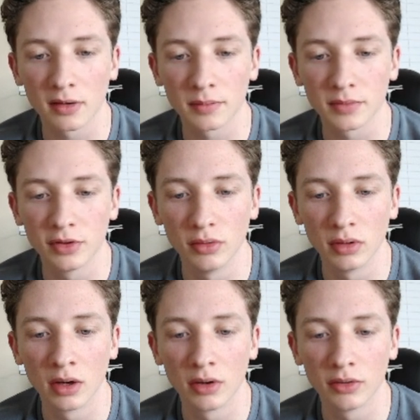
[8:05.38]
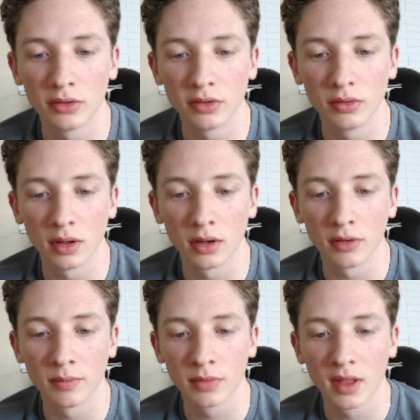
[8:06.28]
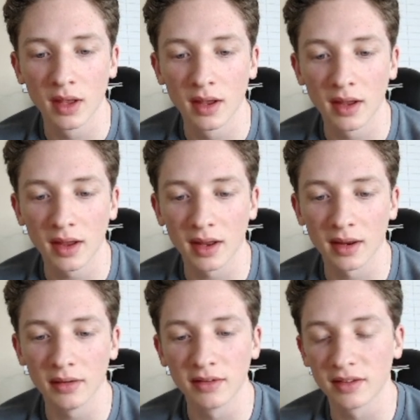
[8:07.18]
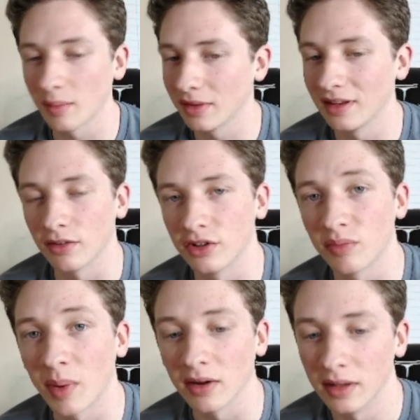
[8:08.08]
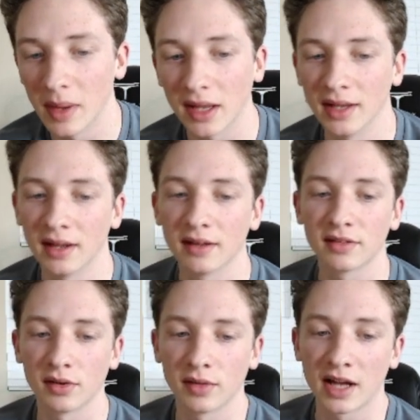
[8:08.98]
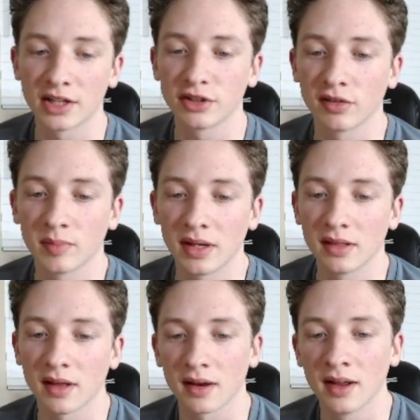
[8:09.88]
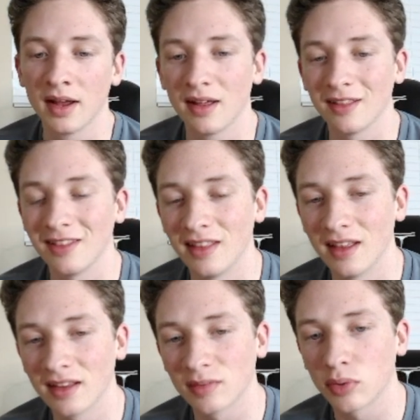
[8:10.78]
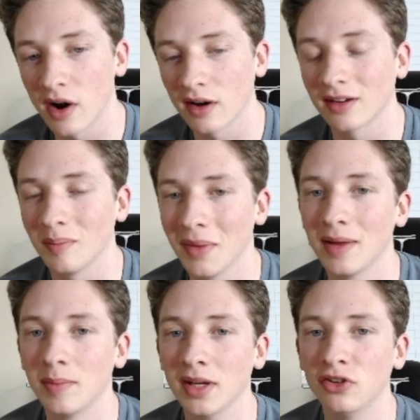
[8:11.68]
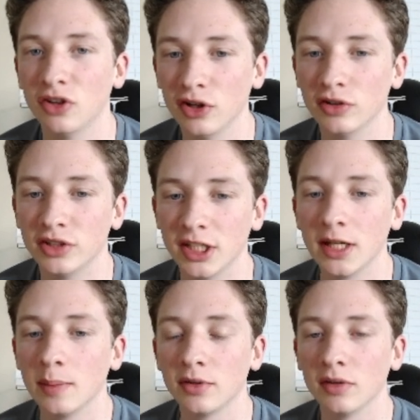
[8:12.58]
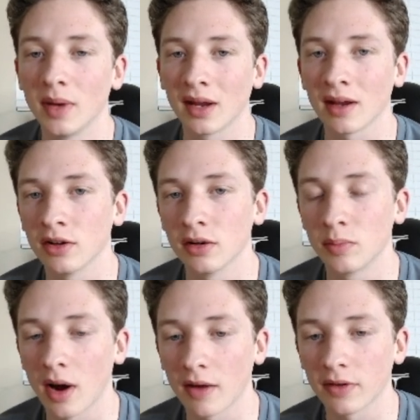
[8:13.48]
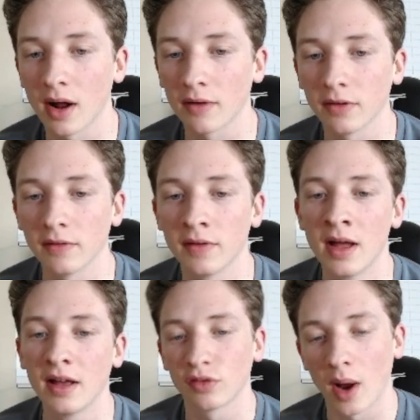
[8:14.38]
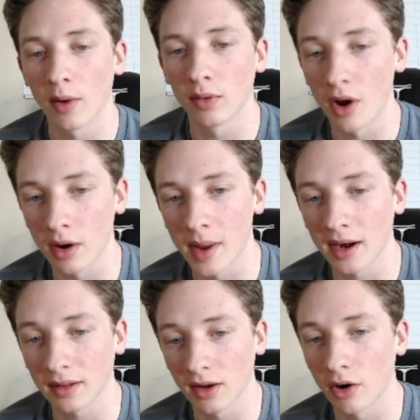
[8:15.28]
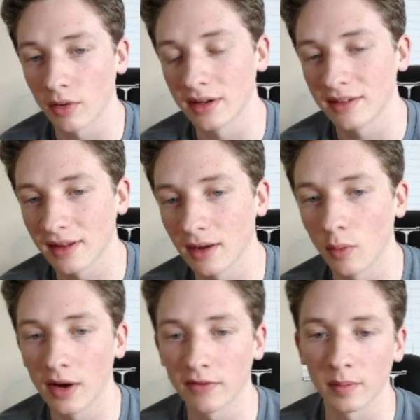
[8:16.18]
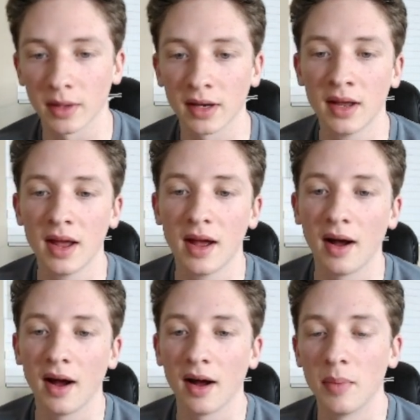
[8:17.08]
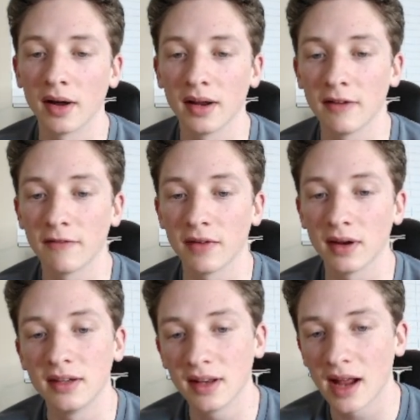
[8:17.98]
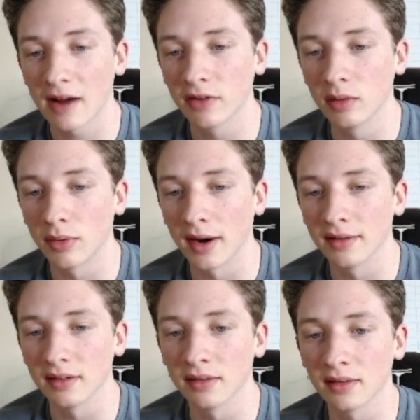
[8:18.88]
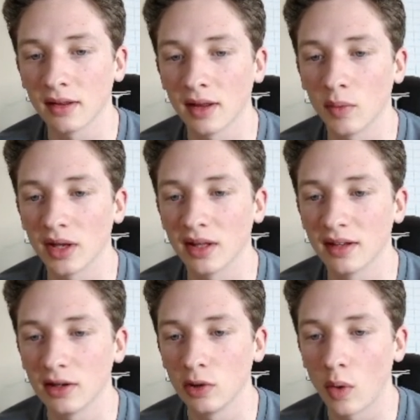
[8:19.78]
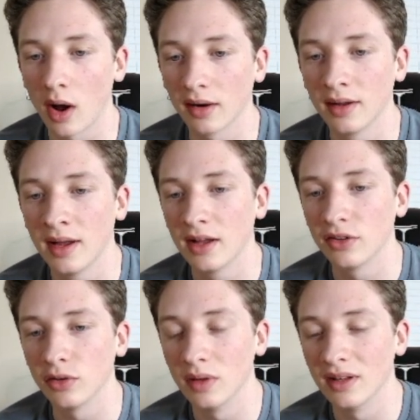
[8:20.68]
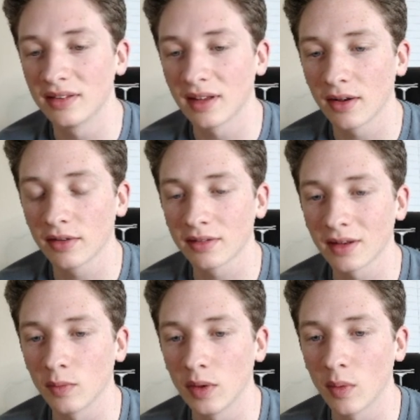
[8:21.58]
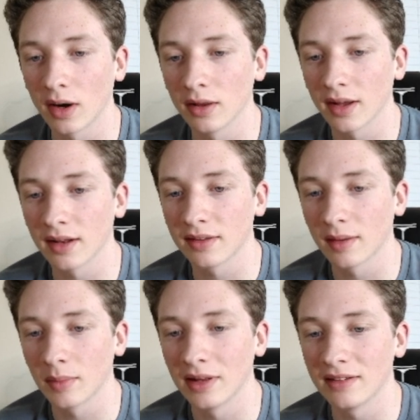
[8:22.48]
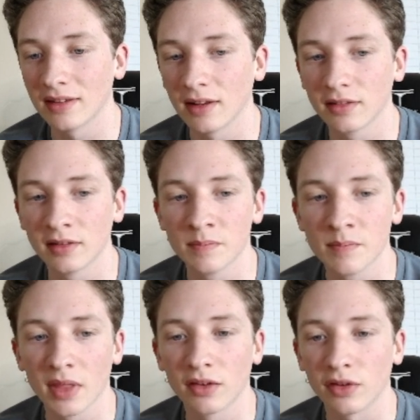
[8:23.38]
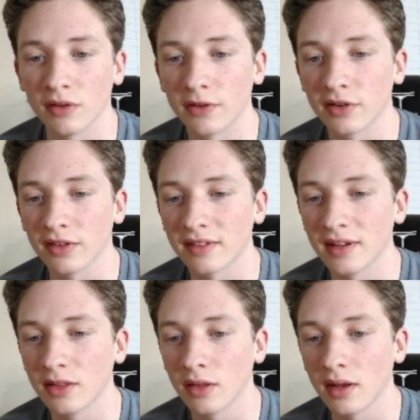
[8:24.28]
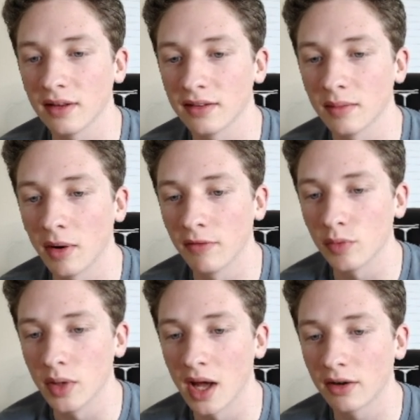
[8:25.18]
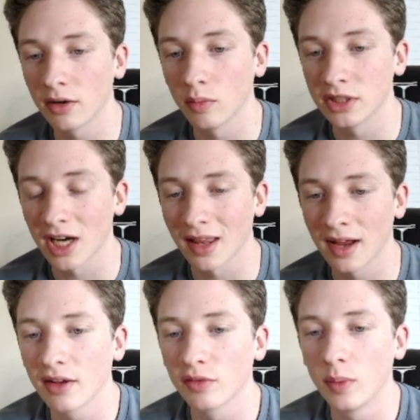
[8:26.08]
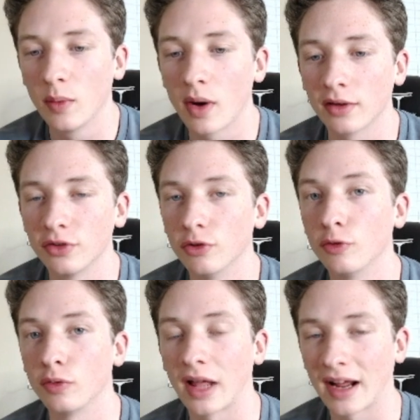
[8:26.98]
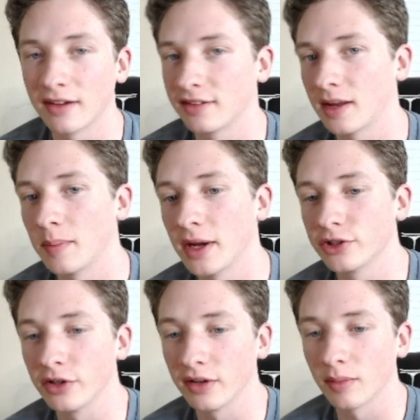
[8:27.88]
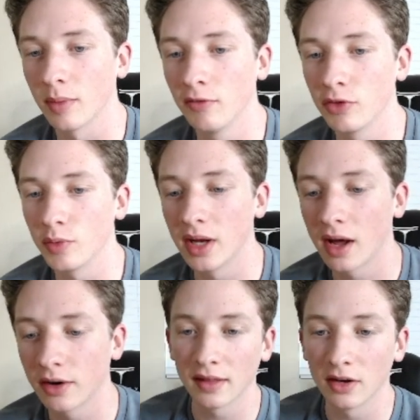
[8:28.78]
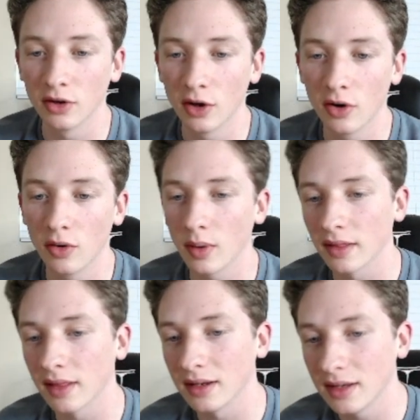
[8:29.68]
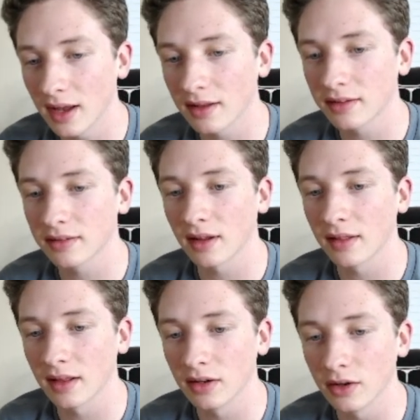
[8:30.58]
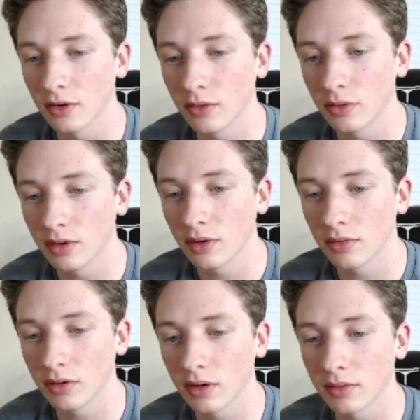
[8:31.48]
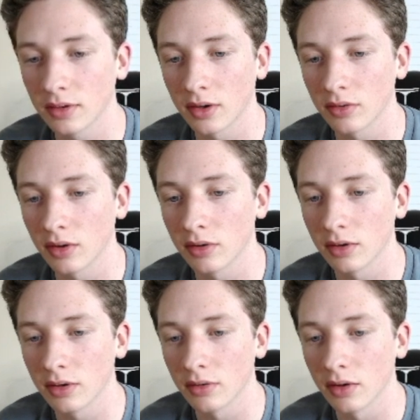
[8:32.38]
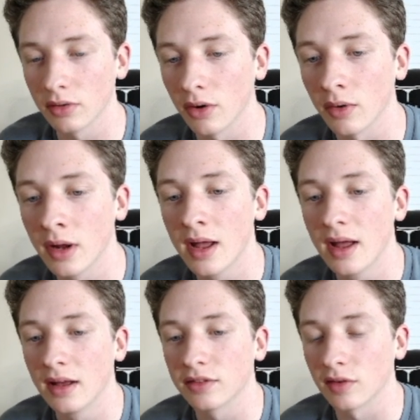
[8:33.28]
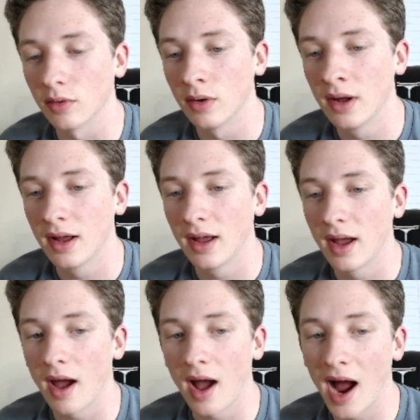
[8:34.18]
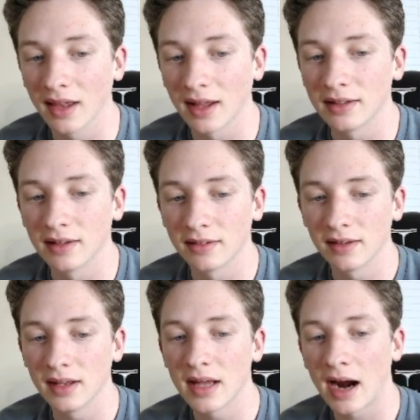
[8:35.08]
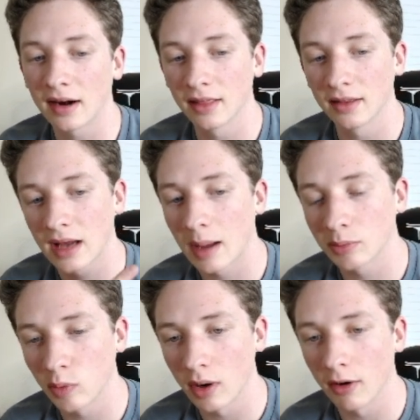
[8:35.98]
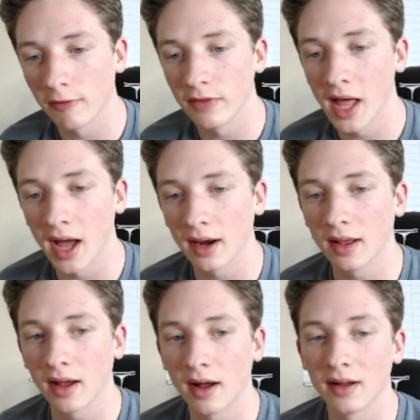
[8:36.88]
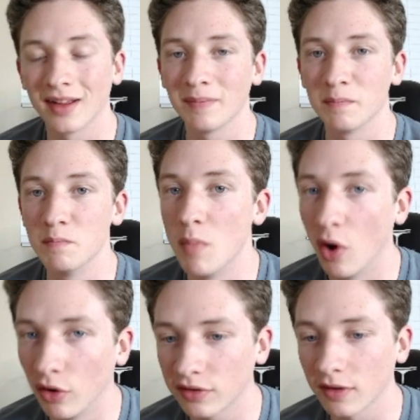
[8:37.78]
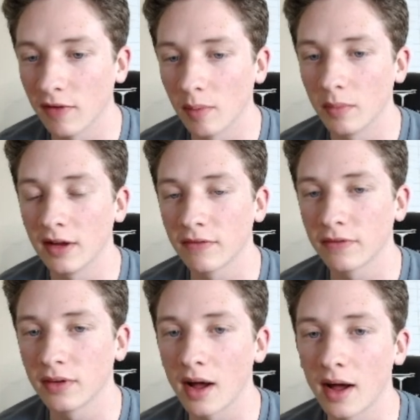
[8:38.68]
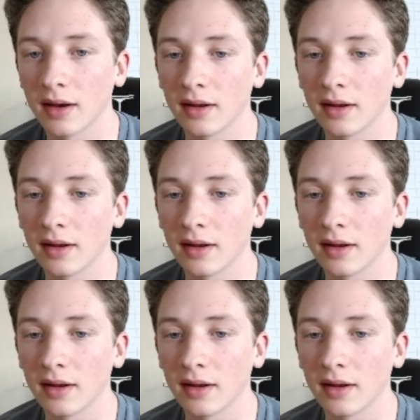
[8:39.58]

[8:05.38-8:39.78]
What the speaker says: too low, too low. And some of these are just barely making it. So that shows me that this product may be too cheap to make a good profit off of. So I would automatically already stay away from it. But if it did have good prices, and then we continue on to the sales, and we want to look at some of these sales. So the first listing is above 300, which I like. We want to, like I said, make sure it's above 300. No, and then yes, and then no, no, no, no, no, no, no, no, no. So I like to see out of the top 12 that most of them, if not